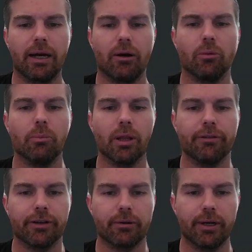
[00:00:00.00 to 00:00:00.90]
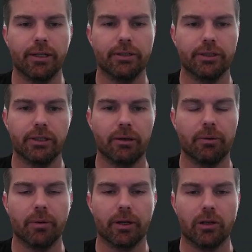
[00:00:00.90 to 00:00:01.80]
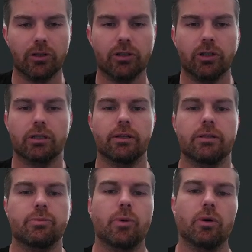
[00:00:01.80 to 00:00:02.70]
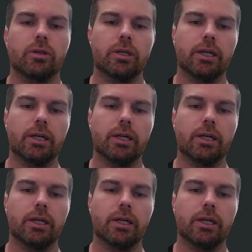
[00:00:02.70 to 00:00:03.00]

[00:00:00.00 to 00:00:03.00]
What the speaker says: our bluffing range that we want to construct on this board,